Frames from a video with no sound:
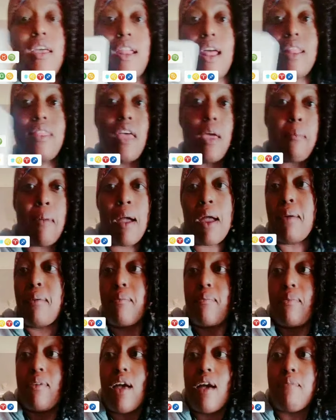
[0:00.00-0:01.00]
and and they
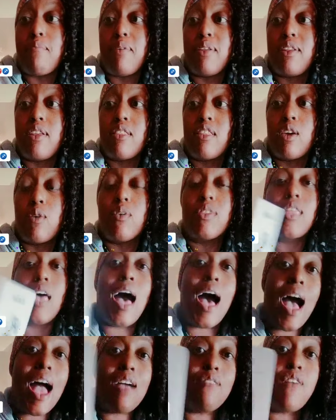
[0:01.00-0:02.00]
might have been dealing with
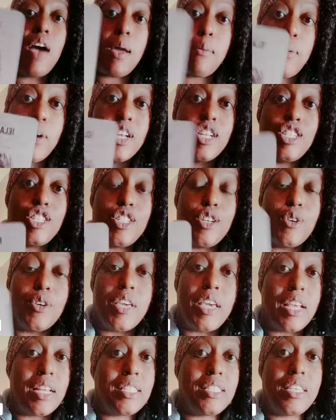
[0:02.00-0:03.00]
a high vibrational
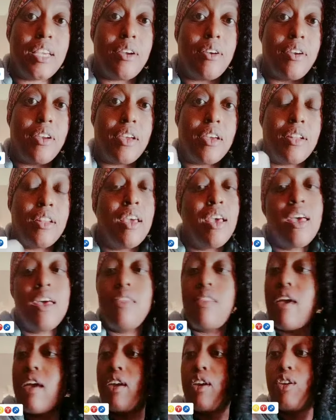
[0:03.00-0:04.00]
Cancerian
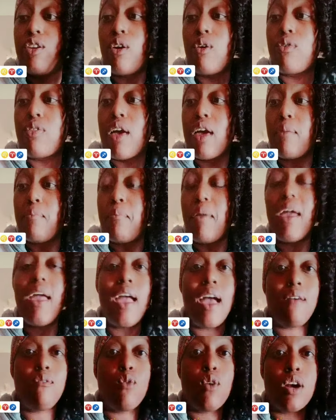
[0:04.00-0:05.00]
that you know that may
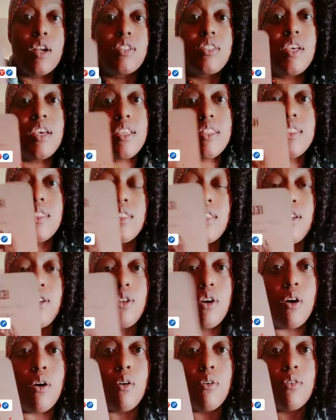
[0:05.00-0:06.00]
have worked in you
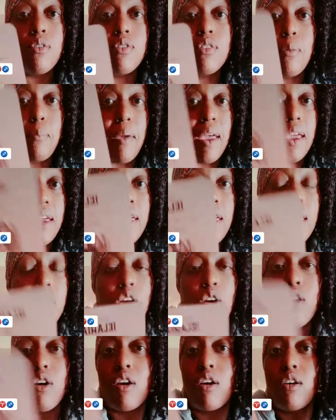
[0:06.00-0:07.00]
know the
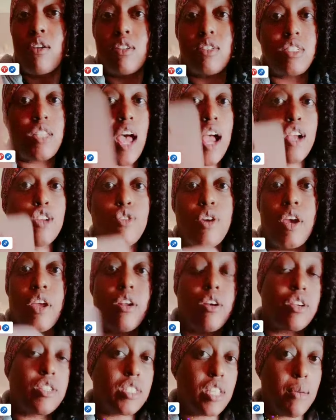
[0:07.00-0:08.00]
banking or stock
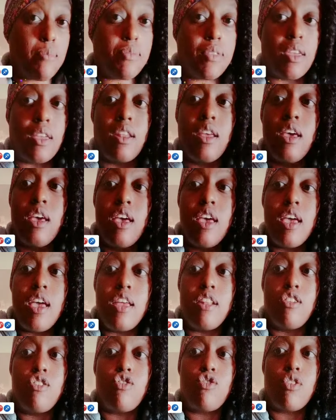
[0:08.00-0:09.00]
trade or something
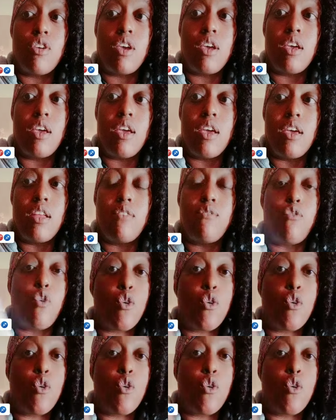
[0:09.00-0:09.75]
industry. And